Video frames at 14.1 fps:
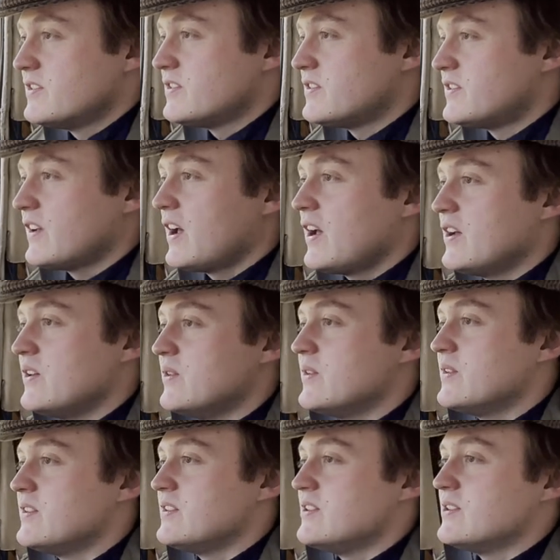So
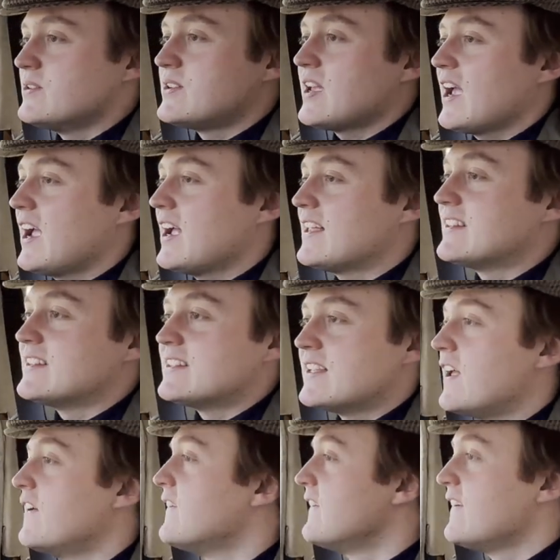you can
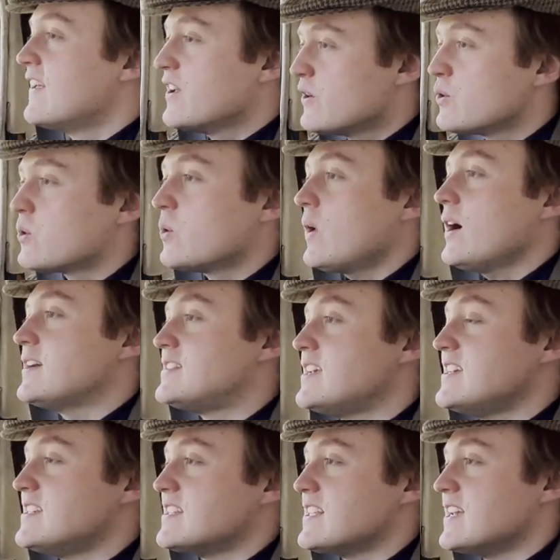quite
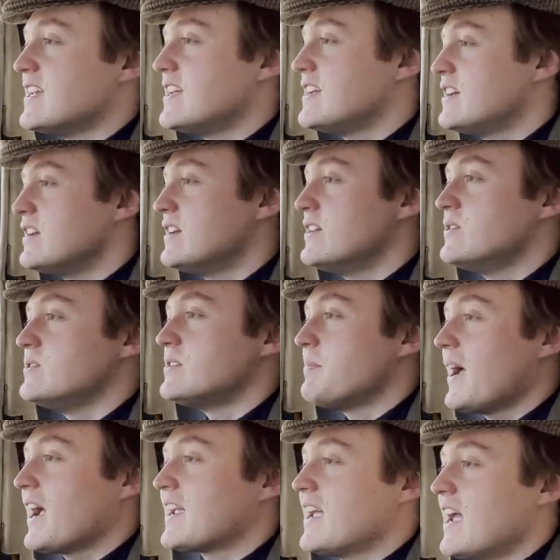easily lose the
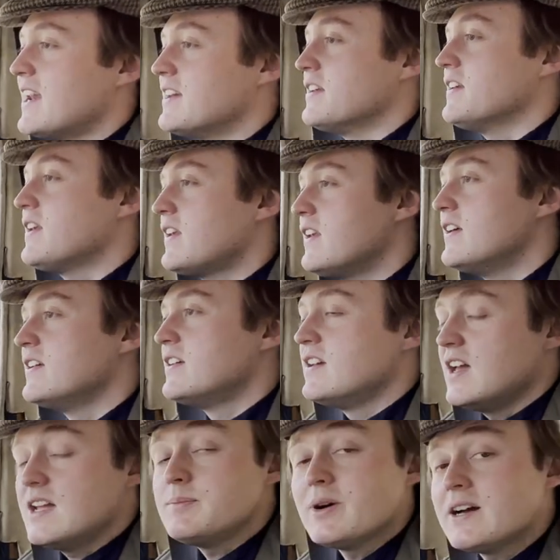back end,
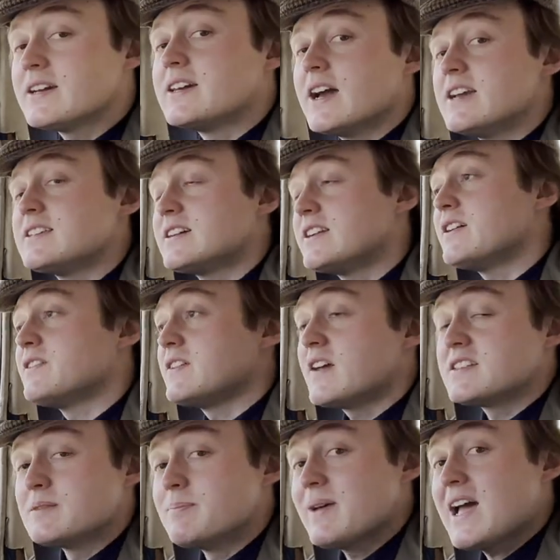and in my case I don't think
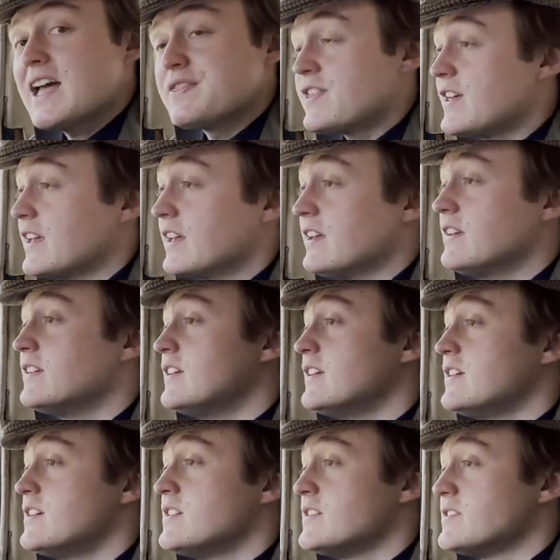that's a bad thing.
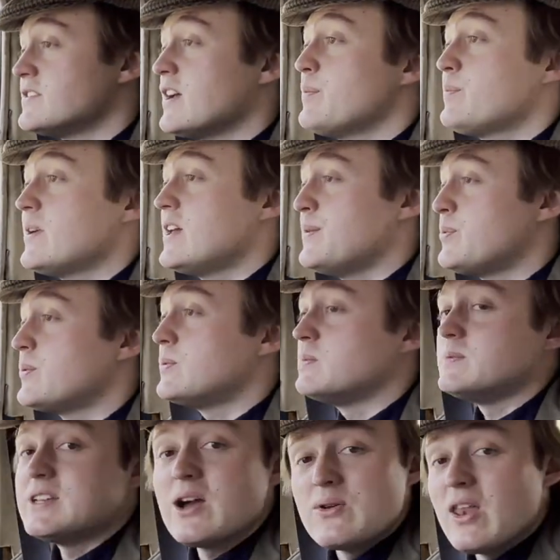Some people
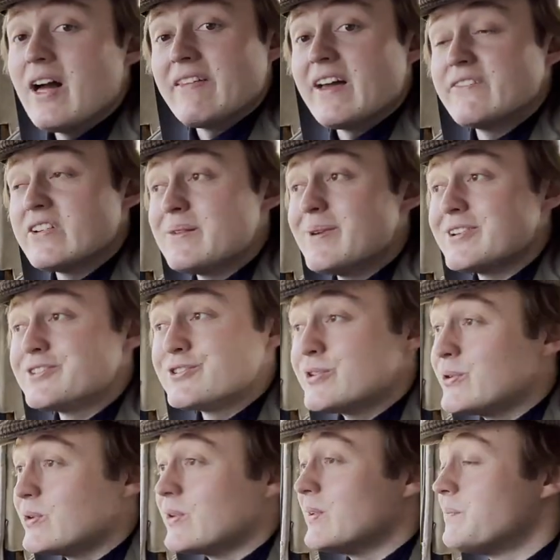don't like that very much at
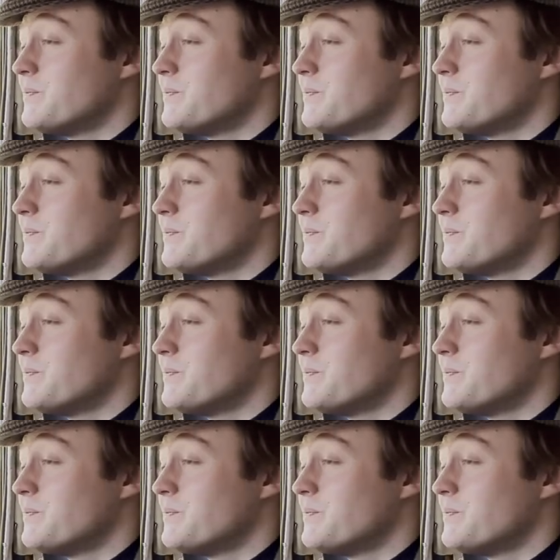all.